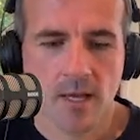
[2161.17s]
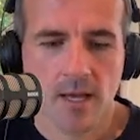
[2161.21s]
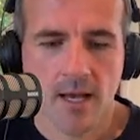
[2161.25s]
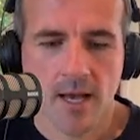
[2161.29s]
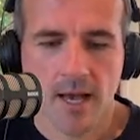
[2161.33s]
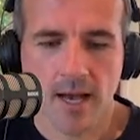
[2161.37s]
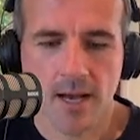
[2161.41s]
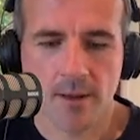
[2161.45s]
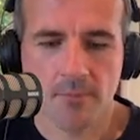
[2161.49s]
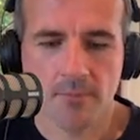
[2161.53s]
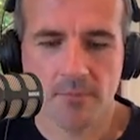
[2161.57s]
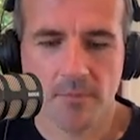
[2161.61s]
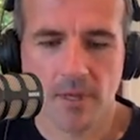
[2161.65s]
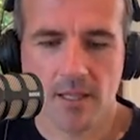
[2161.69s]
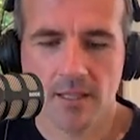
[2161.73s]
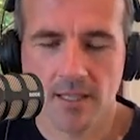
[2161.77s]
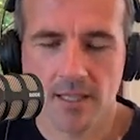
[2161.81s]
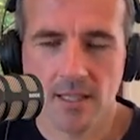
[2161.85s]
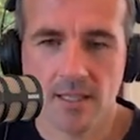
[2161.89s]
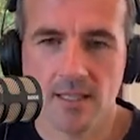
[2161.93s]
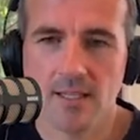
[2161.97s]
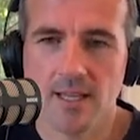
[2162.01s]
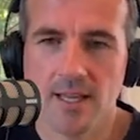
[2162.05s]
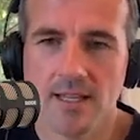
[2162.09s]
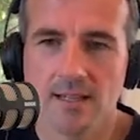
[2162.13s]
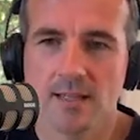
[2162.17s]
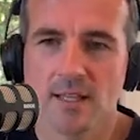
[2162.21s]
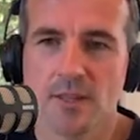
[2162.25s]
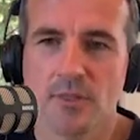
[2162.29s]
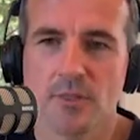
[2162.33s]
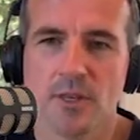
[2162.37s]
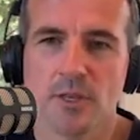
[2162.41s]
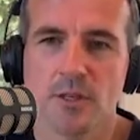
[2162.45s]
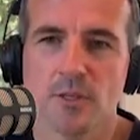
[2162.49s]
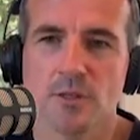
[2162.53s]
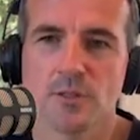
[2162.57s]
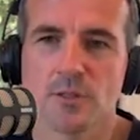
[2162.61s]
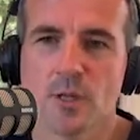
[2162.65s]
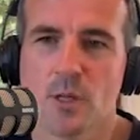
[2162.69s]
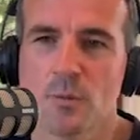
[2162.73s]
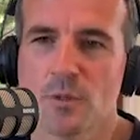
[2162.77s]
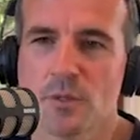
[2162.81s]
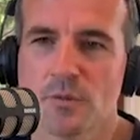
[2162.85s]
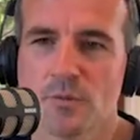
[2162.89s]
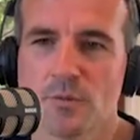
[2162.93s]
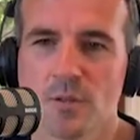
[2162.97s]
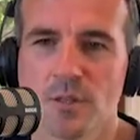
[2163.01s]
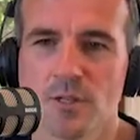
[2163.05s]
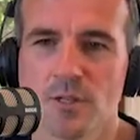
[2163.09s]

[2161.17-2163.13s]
Alita, Natalie, thank you so much for your